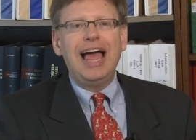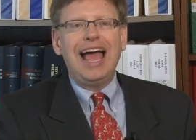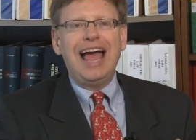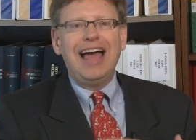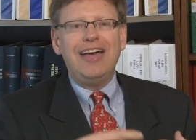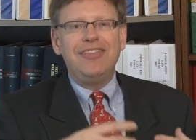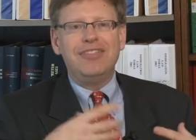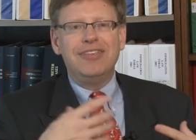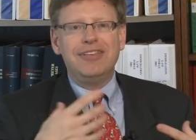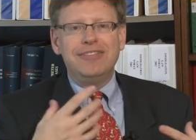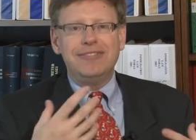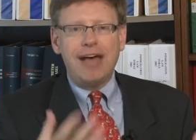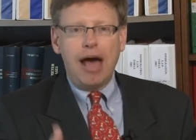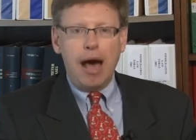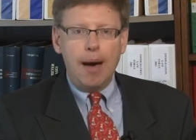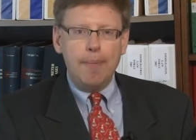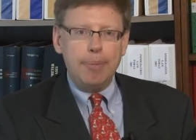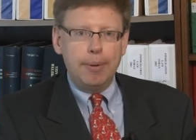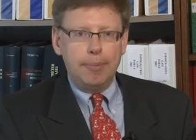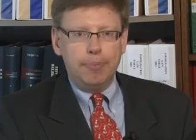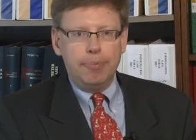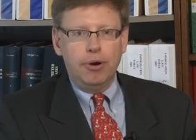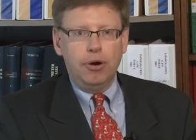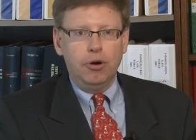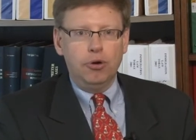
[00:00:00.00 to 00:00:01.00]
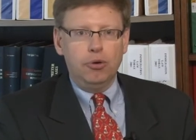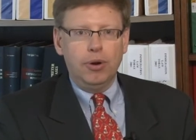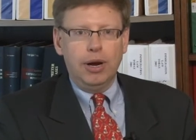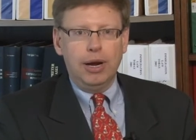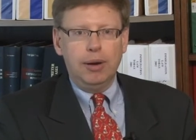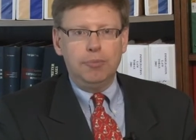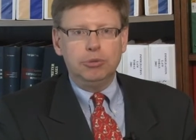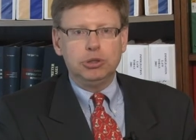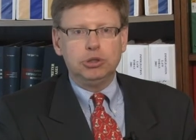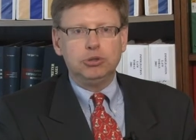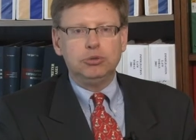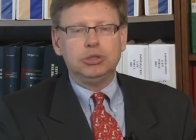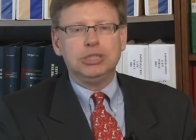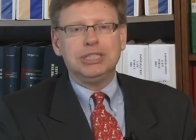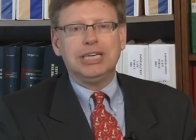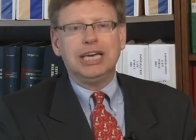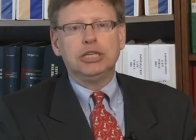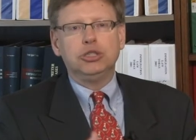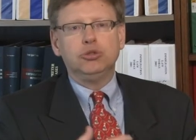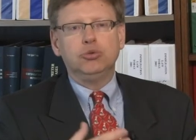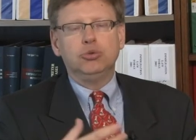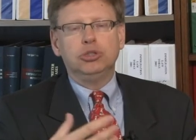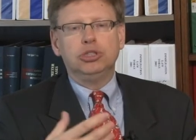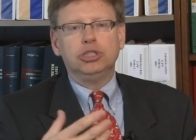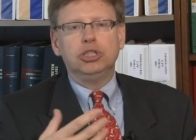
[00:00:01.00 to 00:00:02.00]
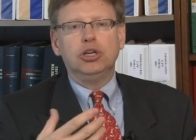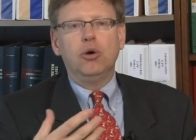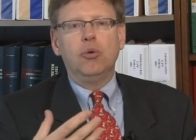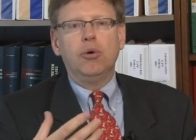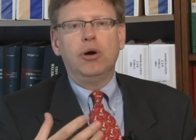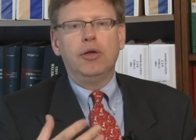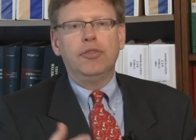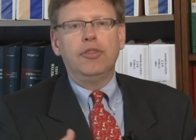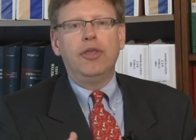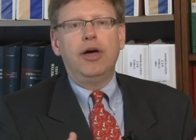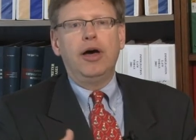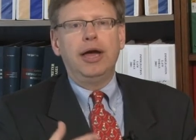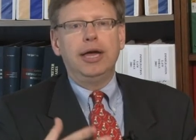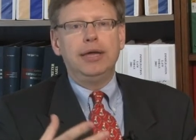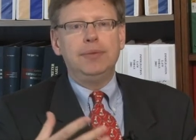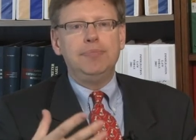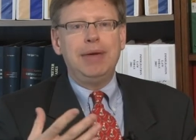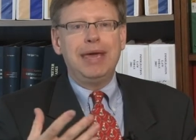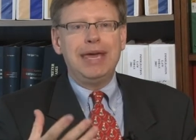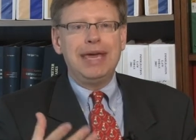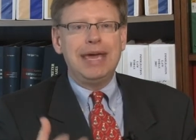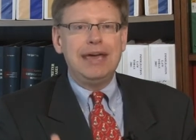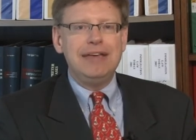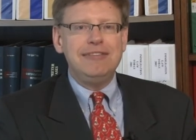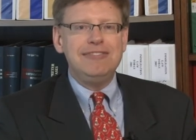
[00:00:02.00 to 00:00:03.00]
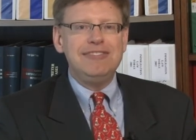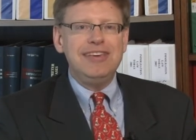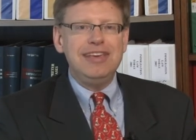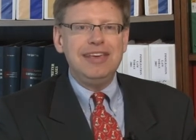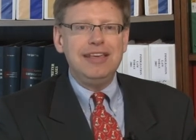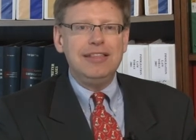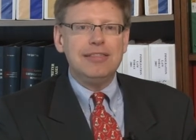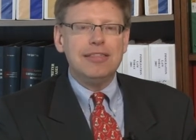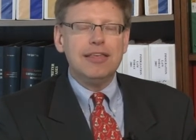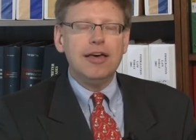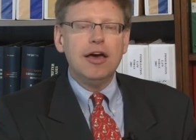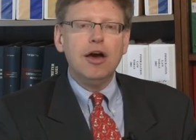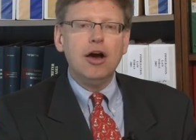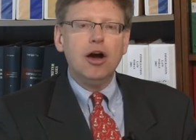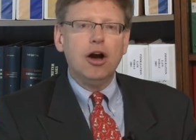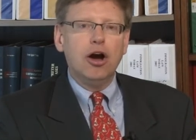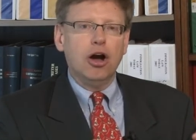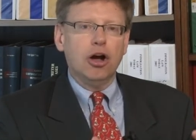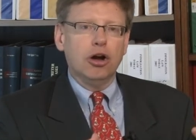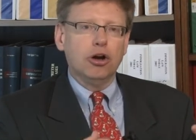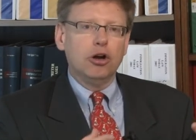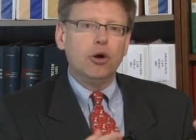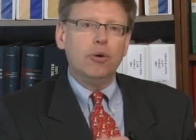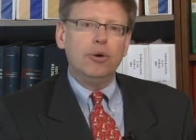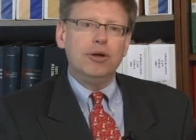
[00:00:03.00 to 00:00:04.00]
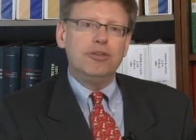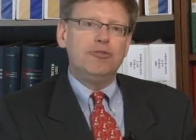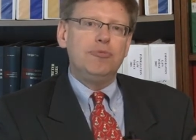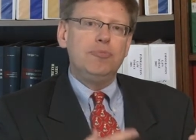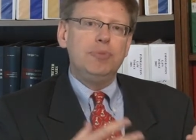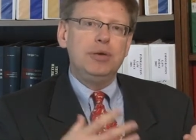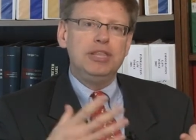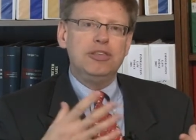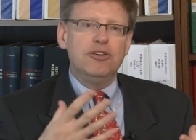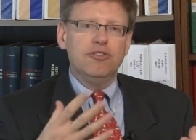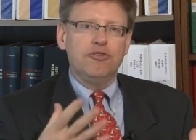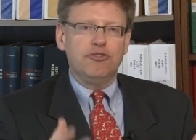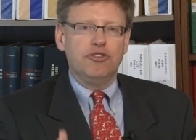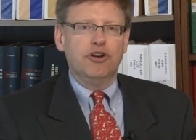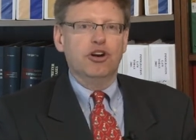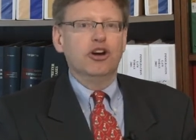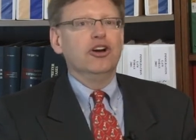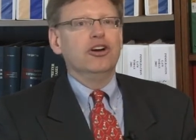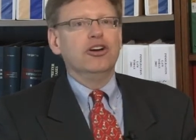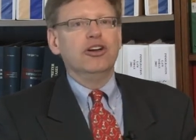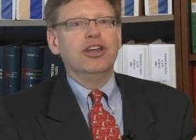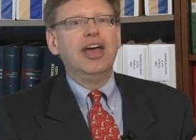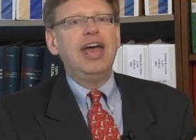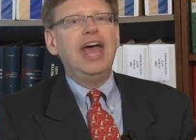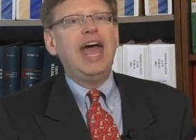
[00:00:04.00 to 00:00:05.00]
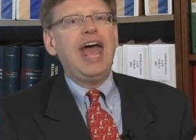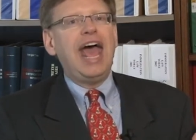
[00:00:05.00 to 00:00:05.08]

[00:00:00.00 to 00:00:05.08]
and the DAPA program, which was scheduled to go online May 18th, are going to be deferred.